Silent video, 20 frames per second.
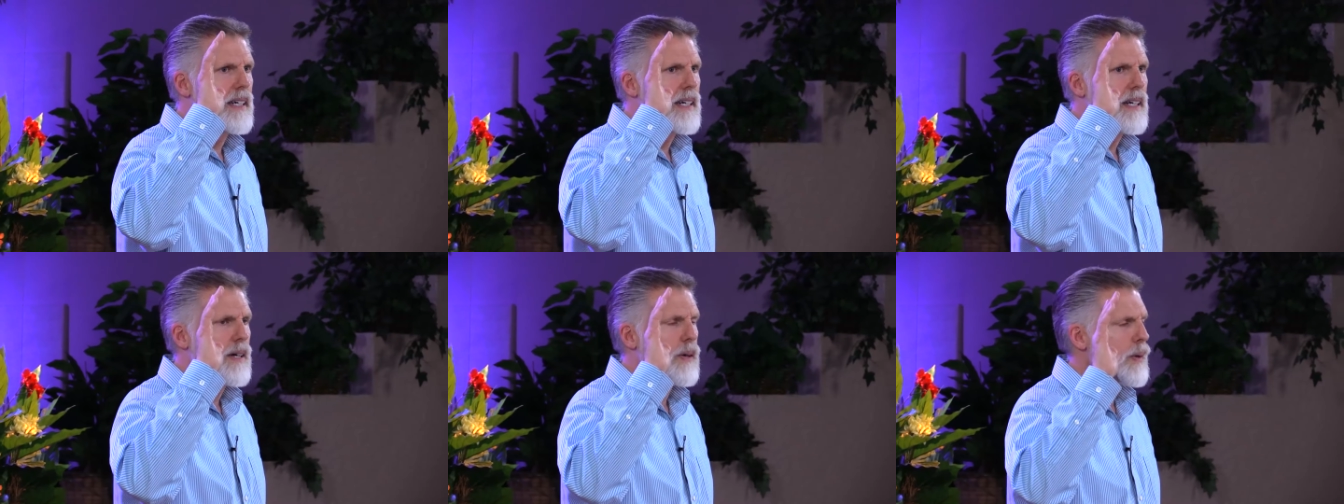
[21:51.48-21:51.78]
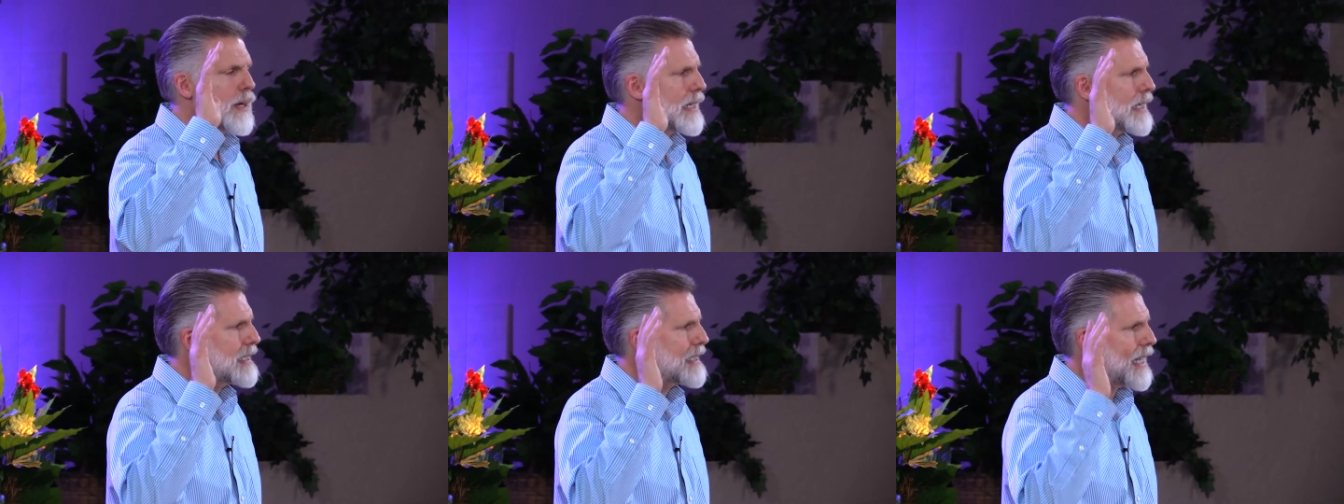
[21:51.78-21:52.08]

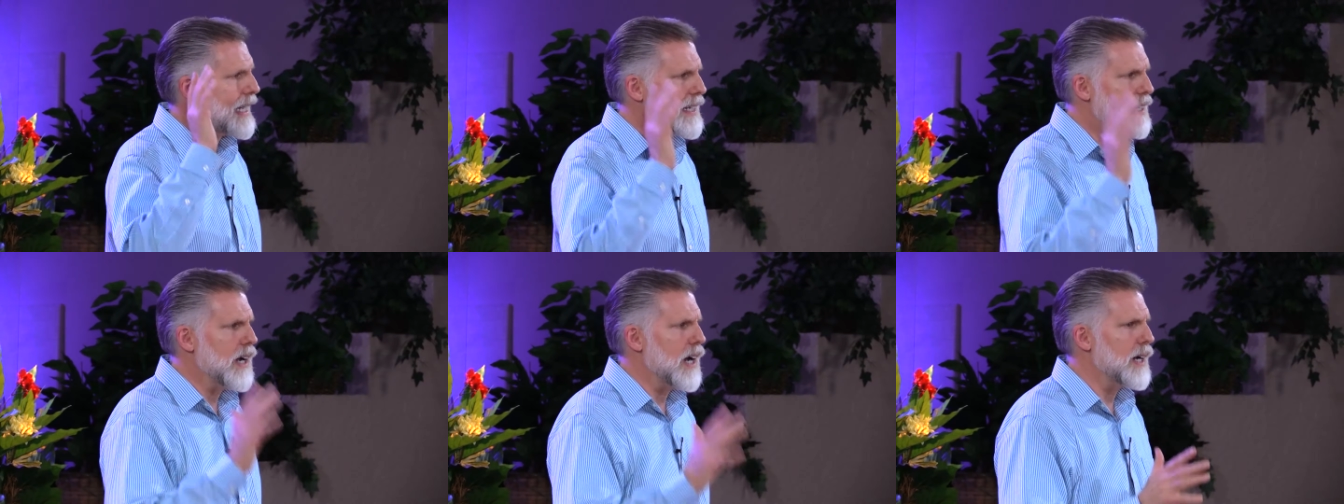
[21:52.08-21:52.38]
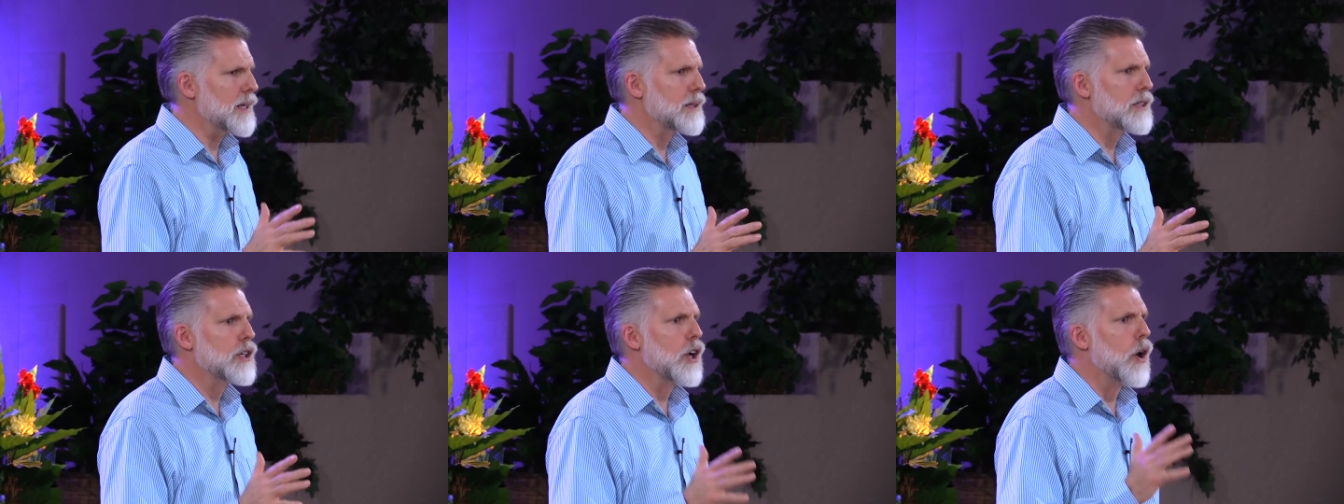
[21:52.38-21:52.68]
We can say,
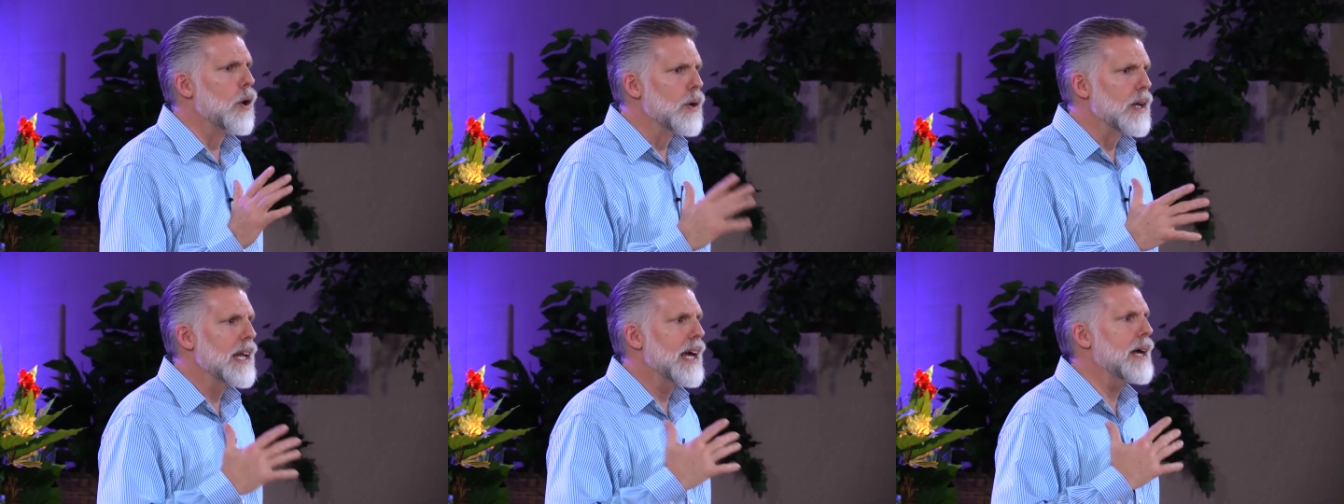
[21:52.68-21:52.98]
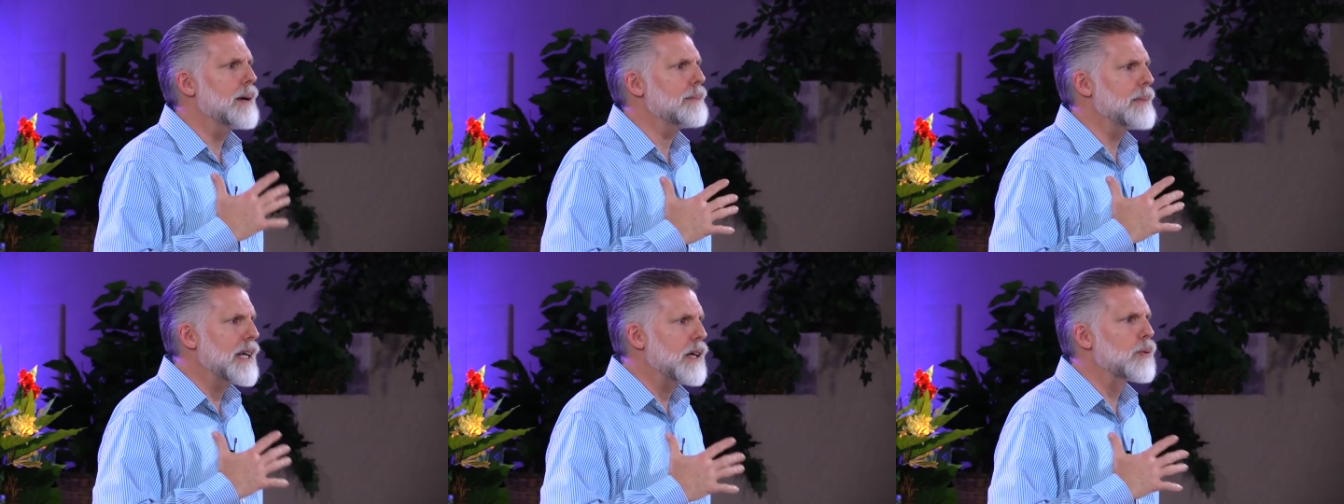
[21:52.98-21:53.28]
God, don't
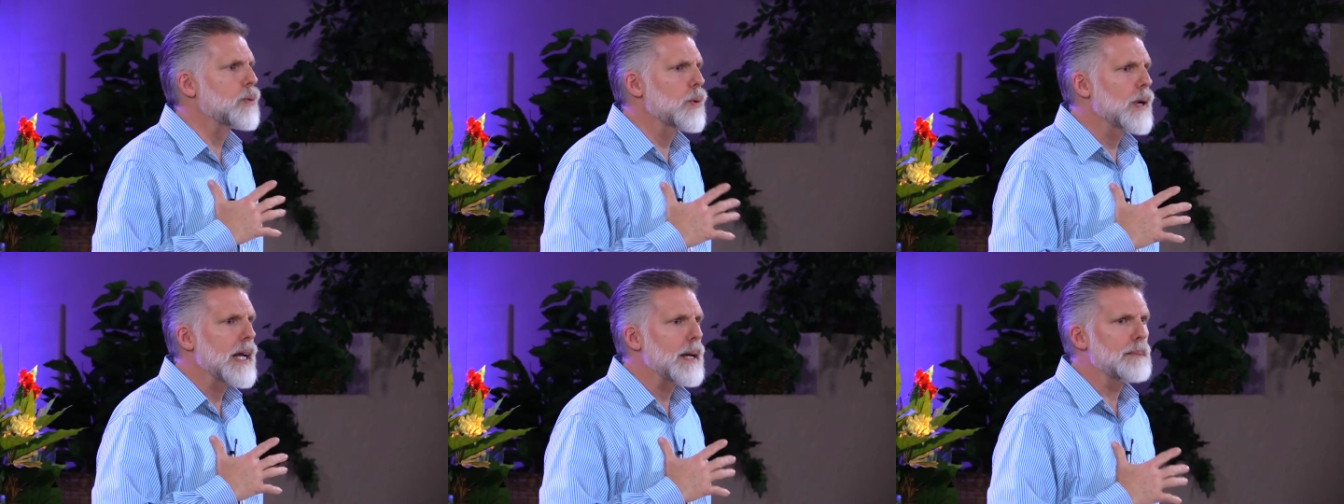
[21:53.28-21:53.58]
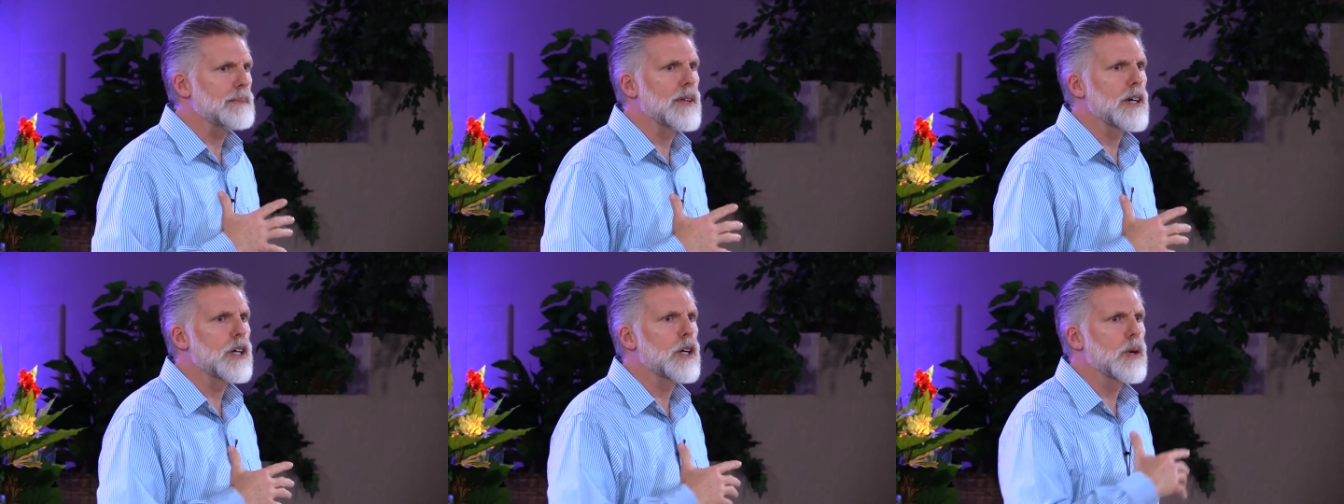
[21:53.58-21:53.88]
let me
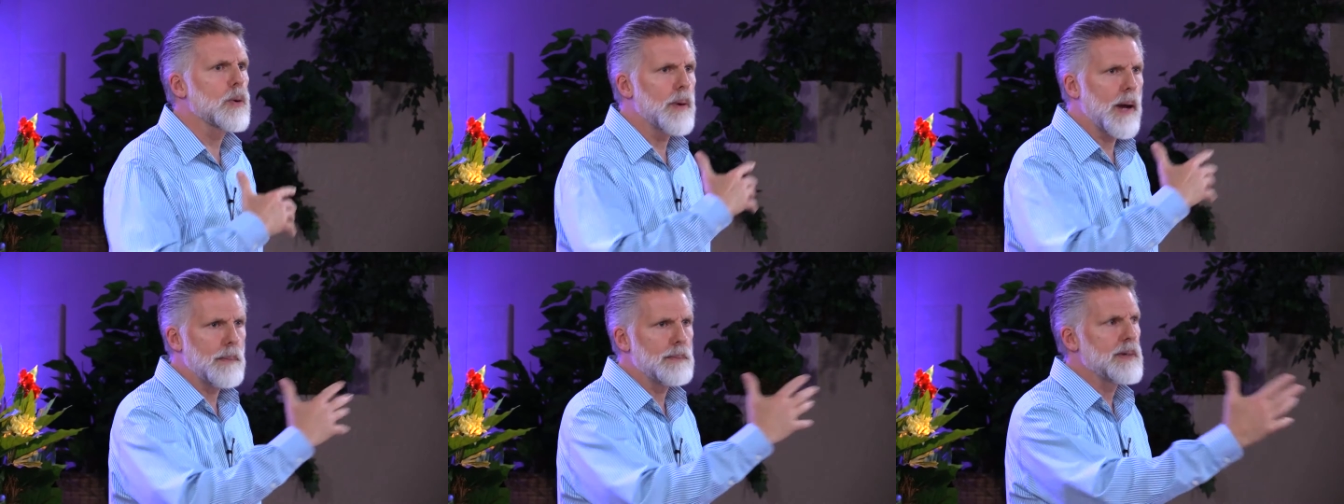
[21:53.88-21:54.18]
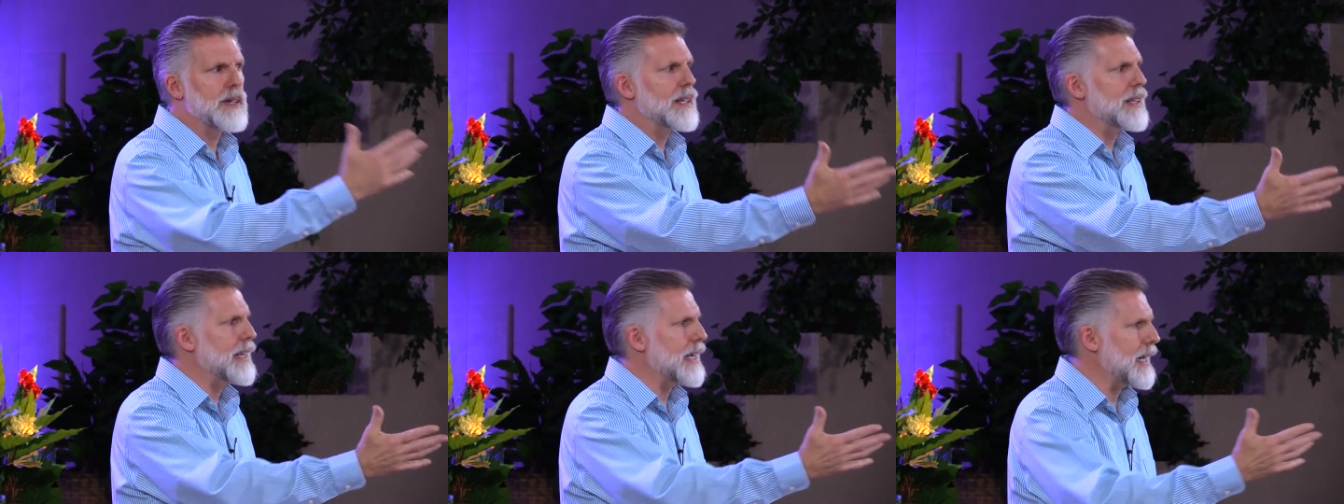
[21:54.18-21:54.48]
reap the
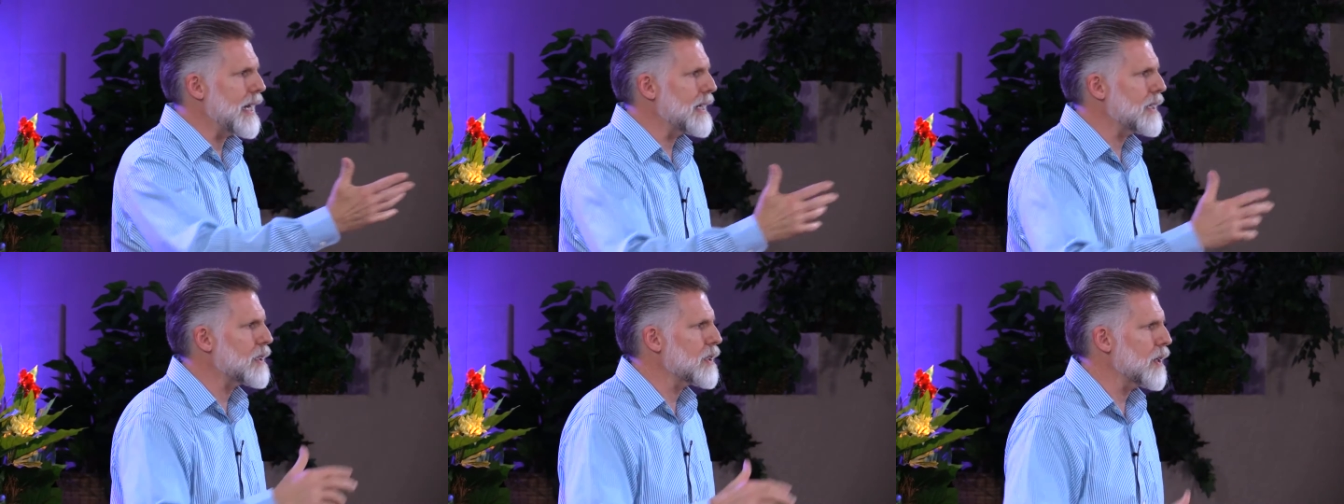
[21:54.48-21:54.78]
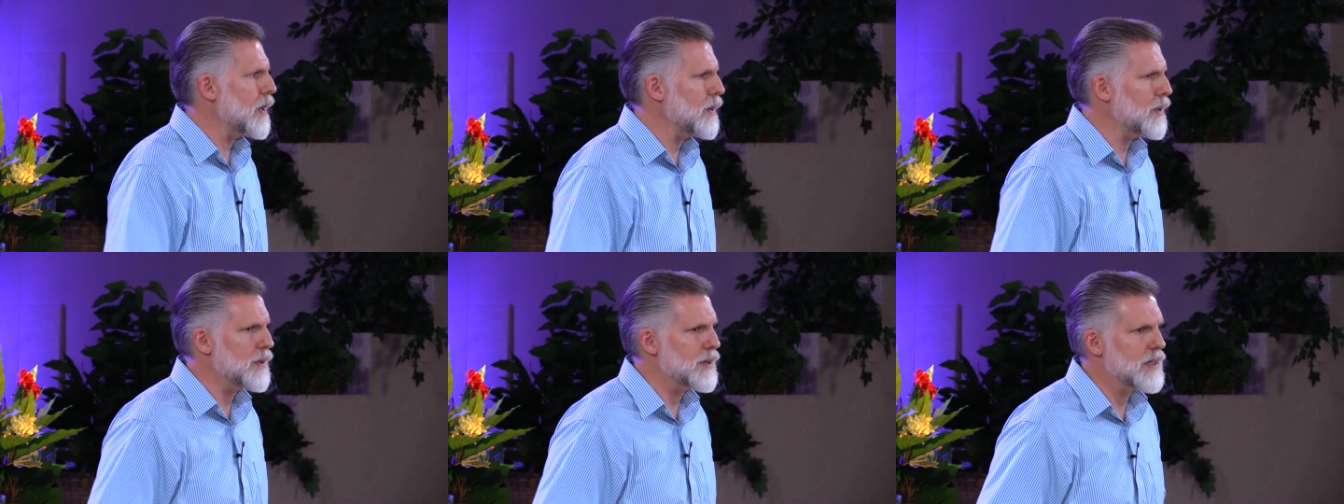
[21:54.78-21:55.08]
corruption that I
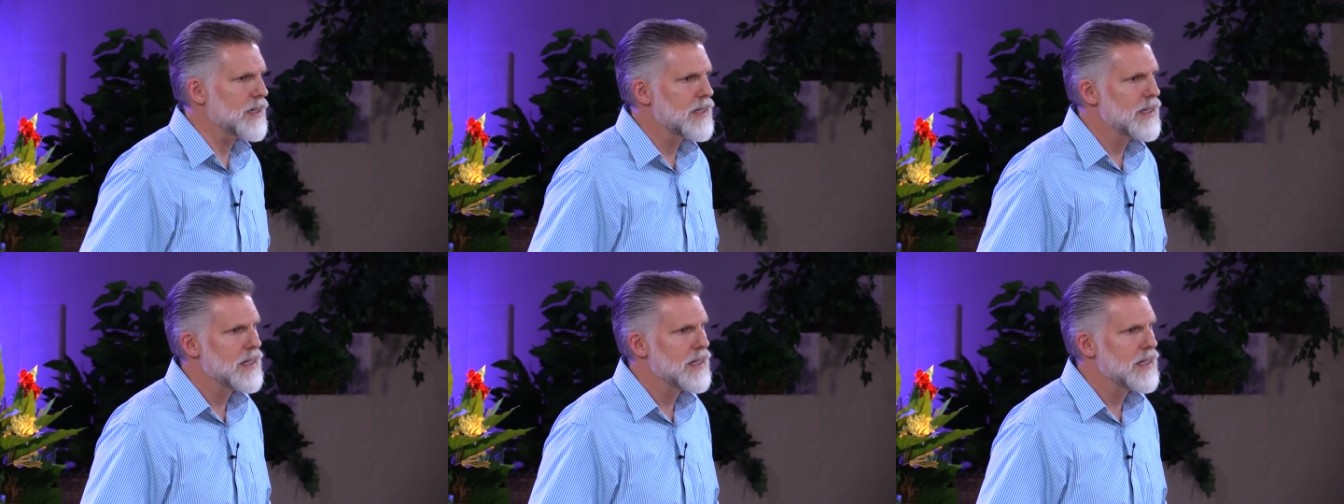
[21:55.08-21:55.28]
sowed.